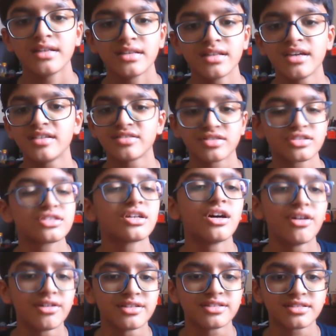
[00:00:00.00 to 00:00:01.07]
there's a
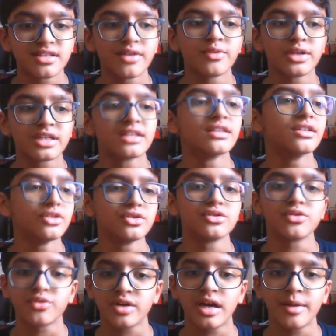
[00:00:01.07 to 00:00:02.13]
chance that we can lose
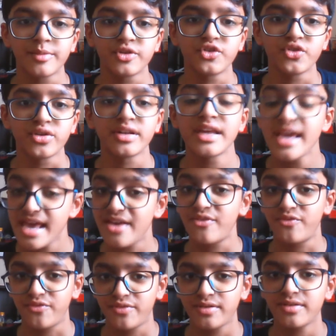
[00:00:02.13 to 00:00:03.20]
to Real Madrid
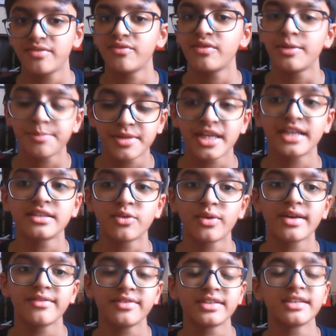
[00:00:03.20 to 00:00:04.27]
if we play the
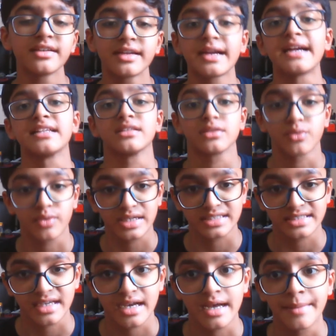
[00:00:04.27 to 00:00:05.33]
way we did against
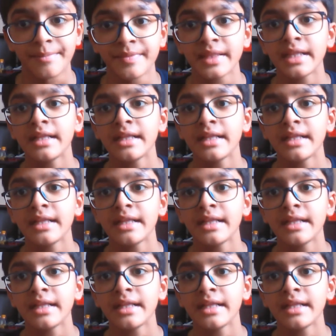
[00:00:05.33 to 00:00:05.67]
West Ham.